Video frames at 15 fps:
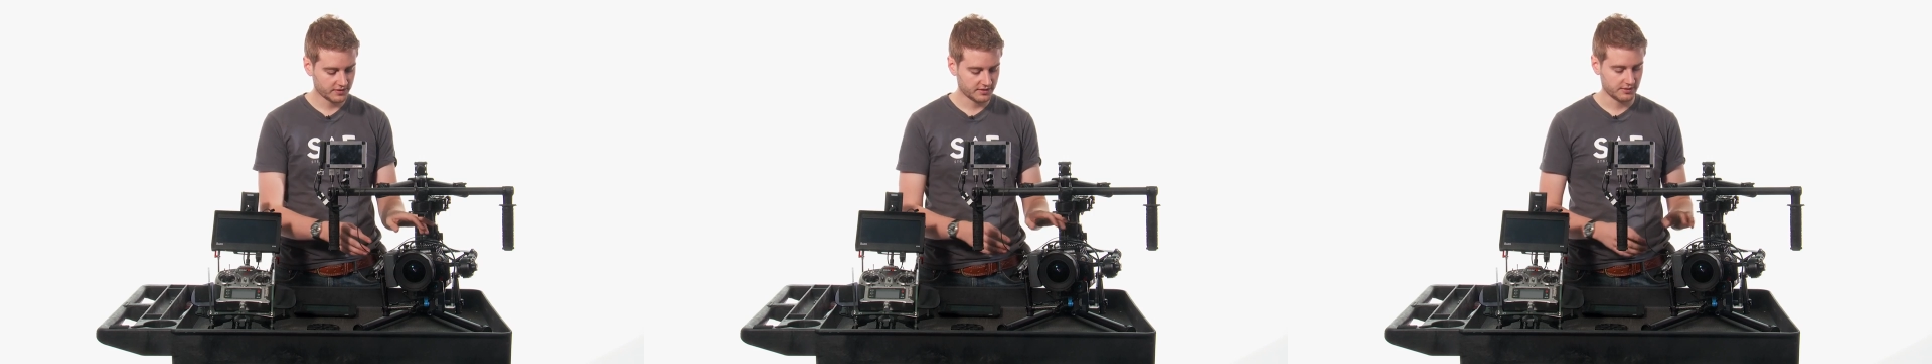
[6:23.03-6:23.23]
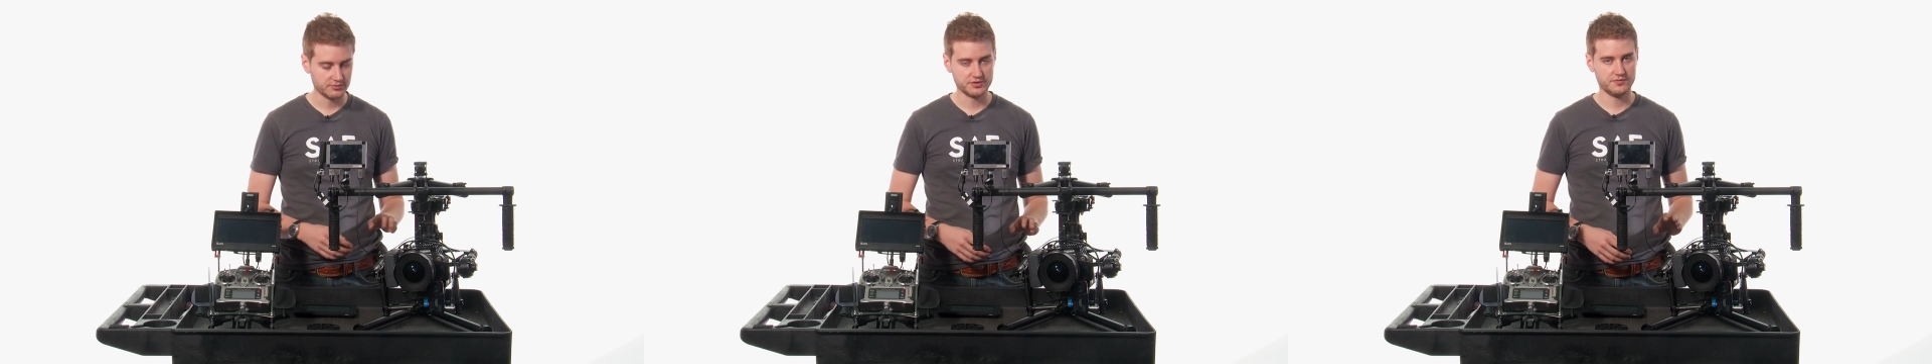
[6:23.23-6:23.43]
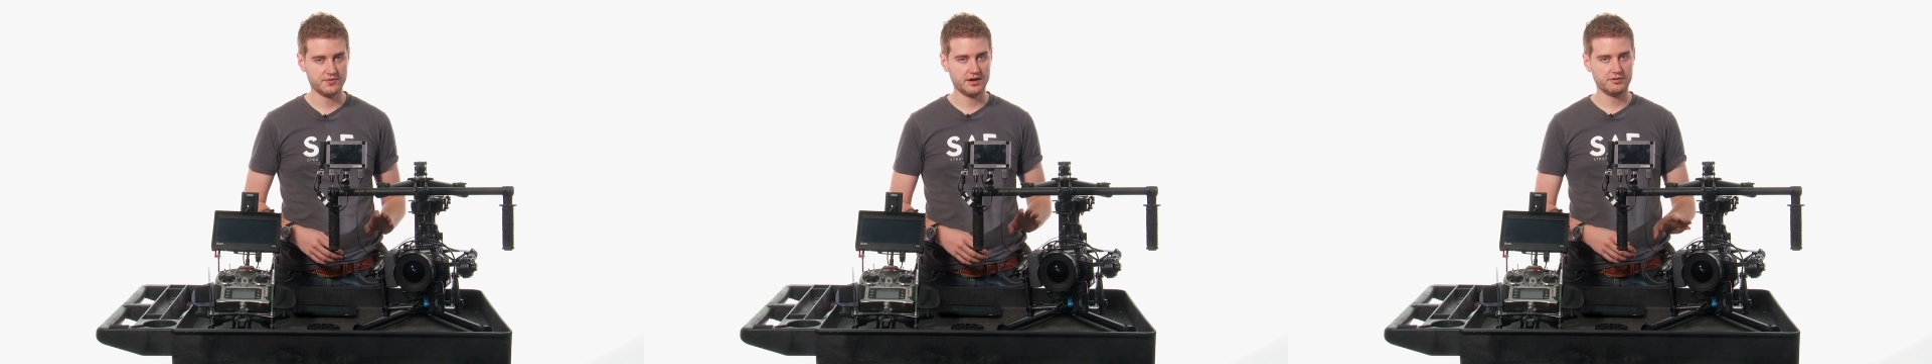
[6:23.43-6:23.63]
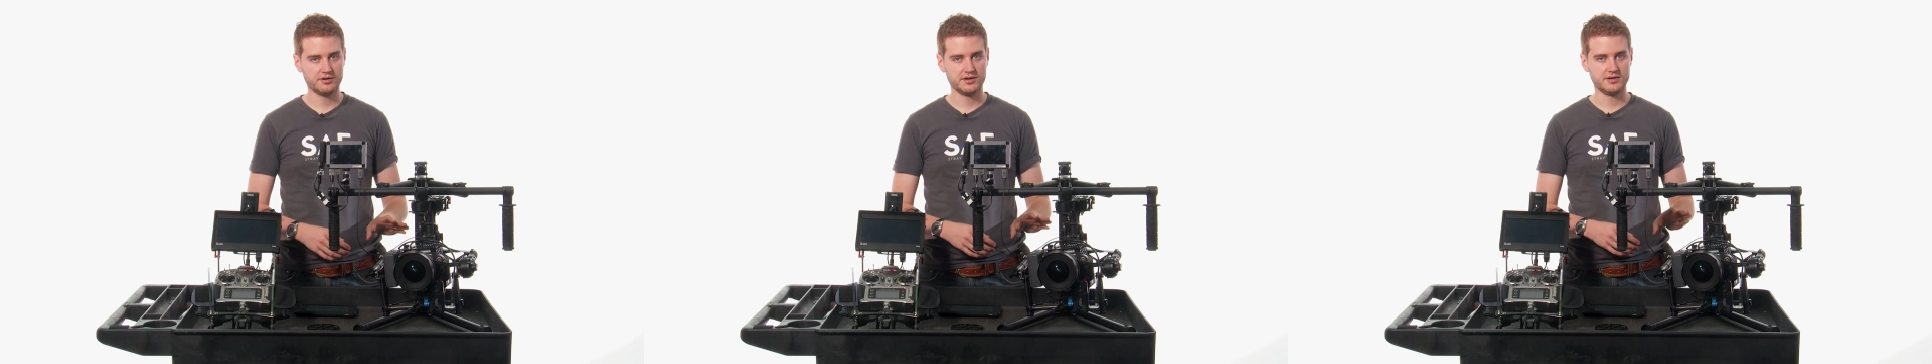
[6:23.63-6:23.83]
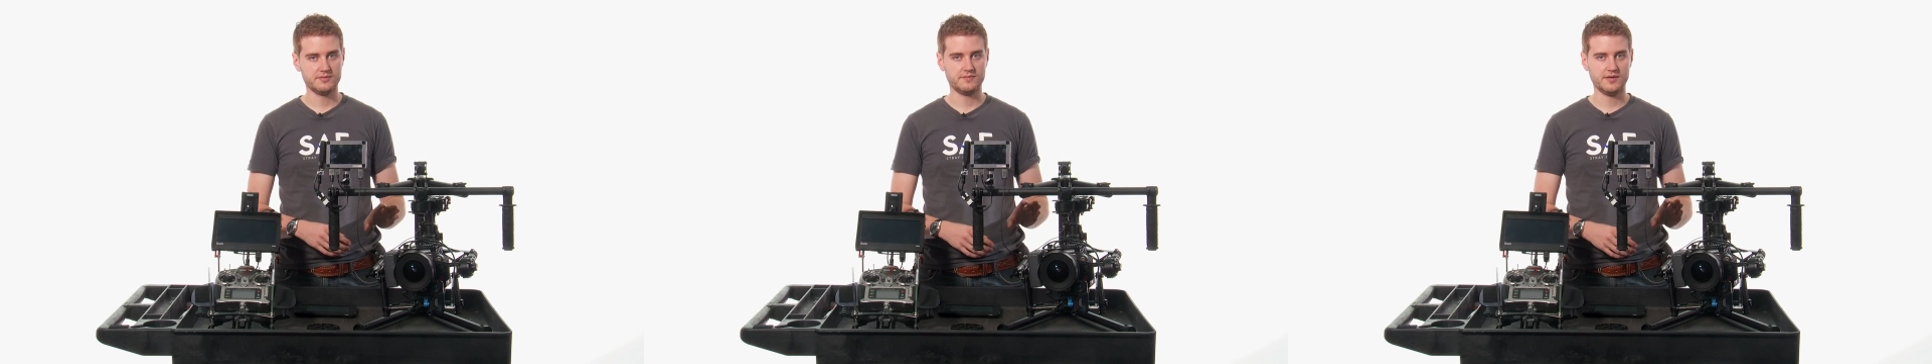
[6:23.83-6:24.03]
It was
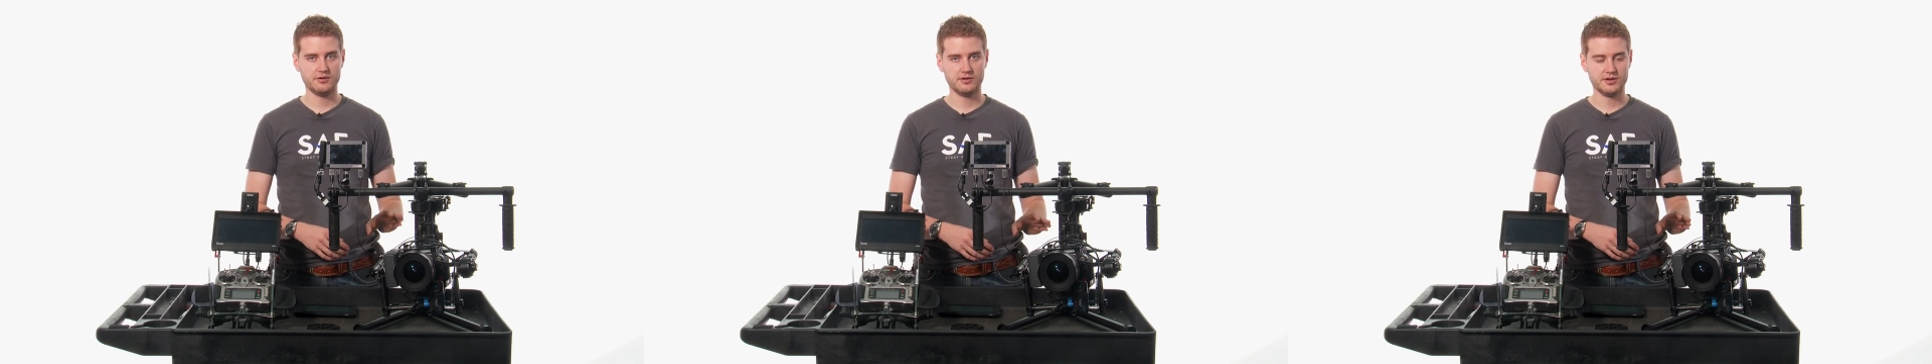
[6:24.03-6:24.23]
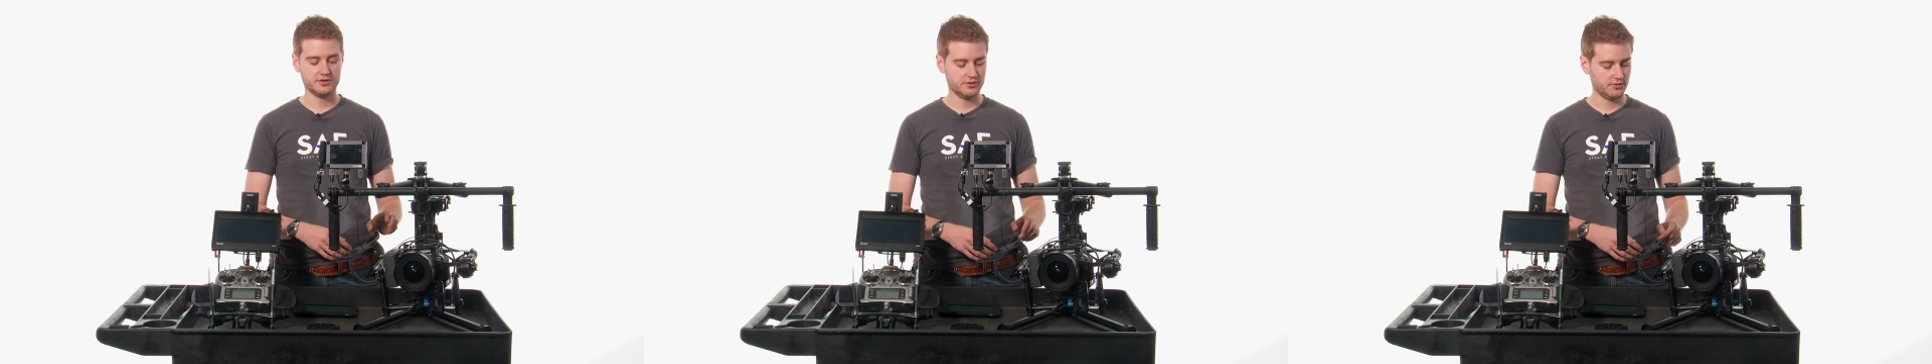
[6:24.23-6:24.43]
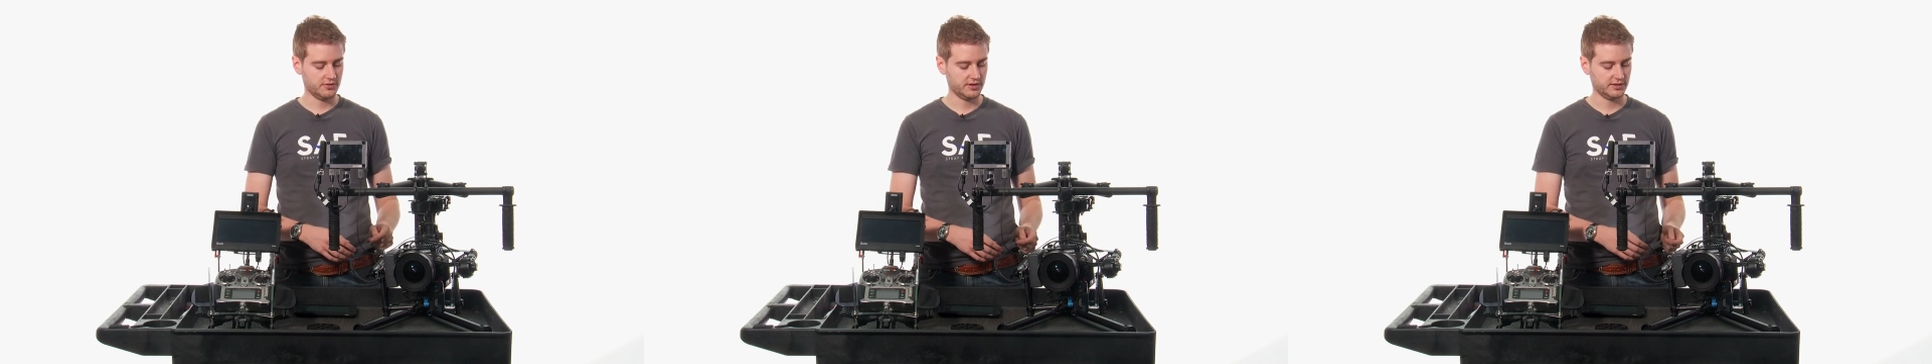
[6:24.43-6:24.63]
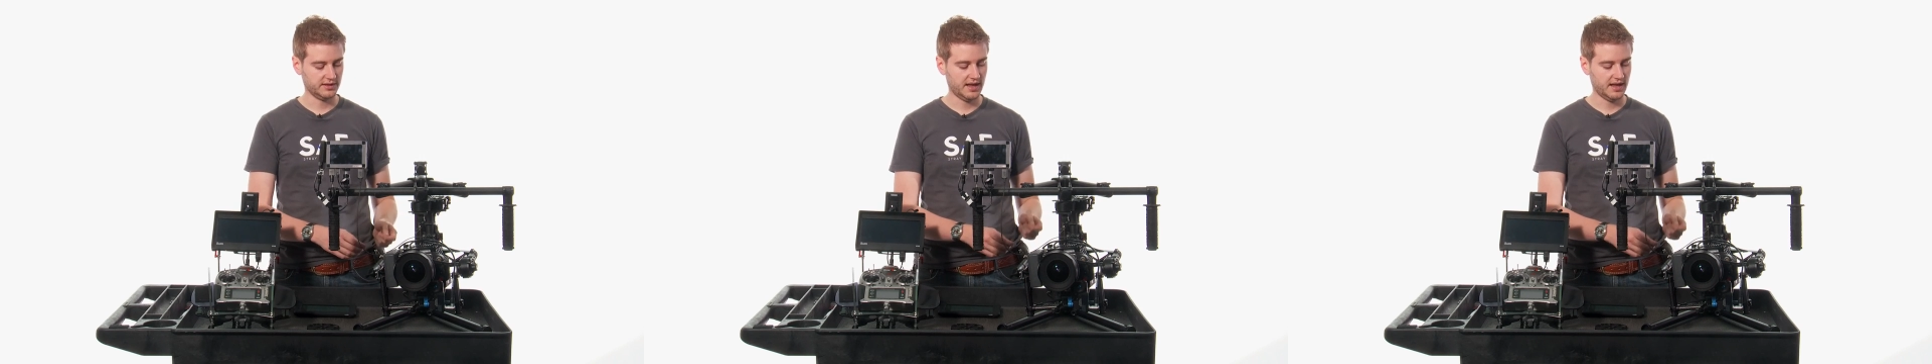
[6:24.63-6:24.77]
very, very annoying